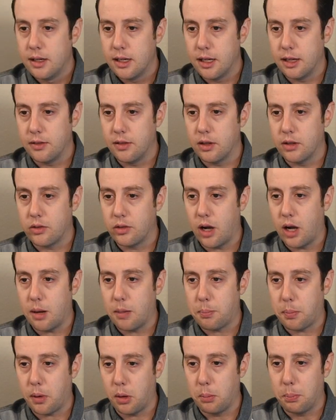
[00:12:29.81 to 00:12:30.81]
in this
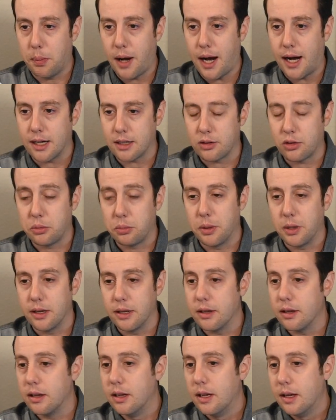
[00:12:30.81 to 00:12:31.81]
upper box, but
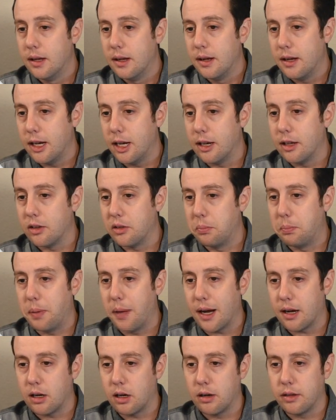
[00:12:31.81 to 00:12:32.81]
it is
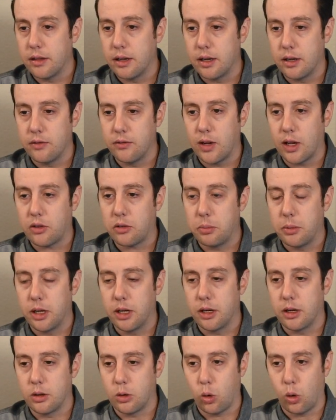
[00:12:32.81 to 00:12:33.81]
better than investment
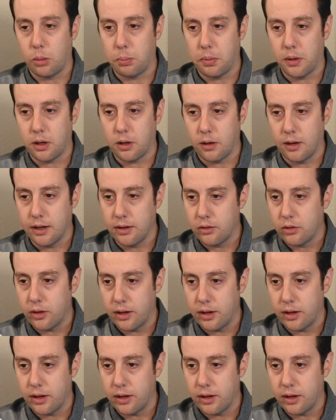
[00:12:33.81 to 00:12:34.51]
in corporate grade.